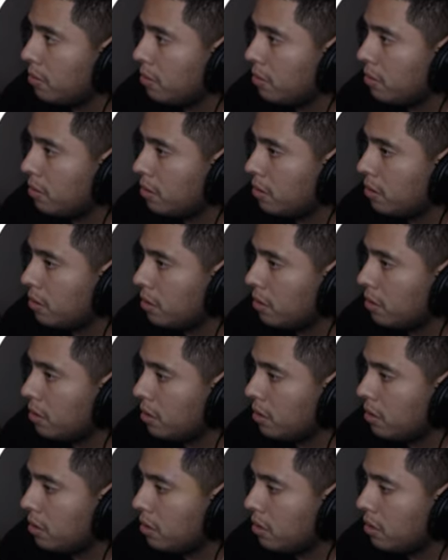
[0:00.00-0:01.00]

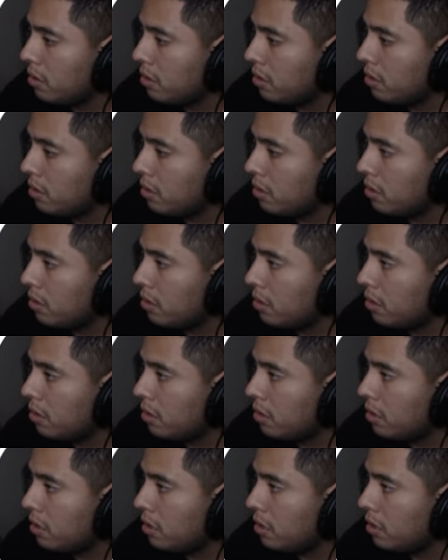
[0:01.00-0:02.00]

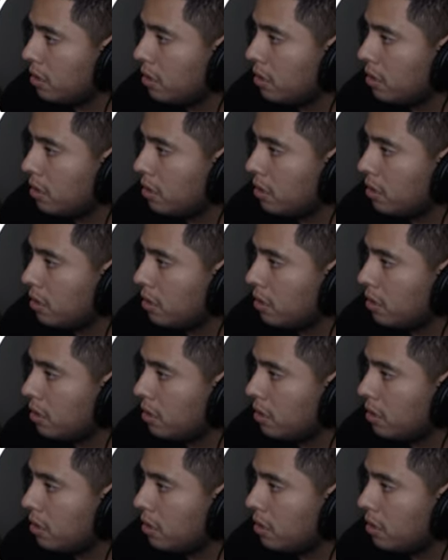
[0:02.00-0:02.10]
[no speech]